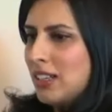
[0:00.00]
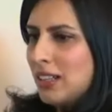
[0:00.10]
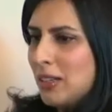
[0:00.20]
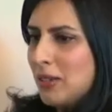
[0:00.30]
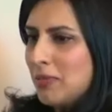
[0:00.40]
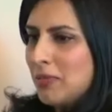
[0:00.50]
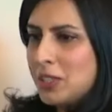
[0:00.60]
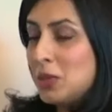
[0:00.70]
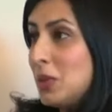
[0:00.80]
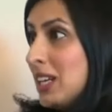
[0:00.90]

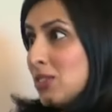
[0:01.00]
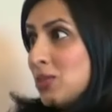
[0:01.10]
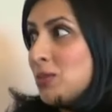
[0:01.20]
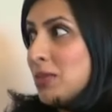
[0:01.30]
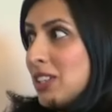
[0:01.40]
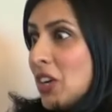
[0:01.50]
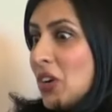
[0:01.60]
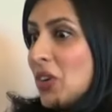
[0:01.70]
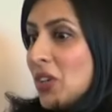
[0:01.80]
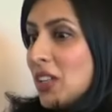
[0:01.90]
you know, answered my
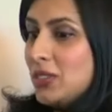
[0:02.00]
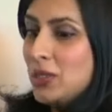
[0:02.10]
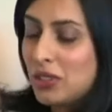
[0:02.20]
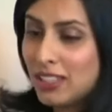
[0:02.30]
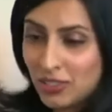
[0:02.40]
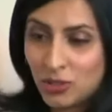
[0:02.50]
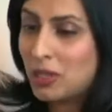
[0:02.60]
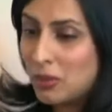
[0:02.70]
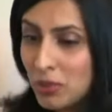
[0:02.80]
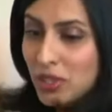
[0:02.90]
call, or
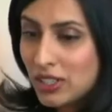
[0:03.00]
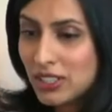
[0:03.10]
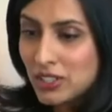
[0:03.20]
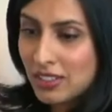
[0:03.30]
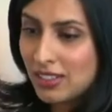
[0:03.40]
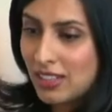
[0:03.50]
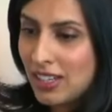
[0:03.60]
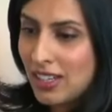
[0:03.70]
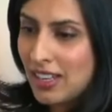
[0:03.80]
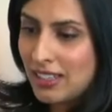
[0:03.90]
answered my prayer, I should
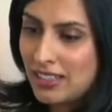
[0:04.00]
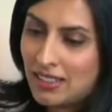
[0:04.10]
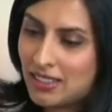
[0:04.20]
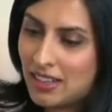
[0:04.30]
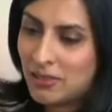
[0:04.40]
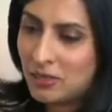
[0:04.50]
say, and I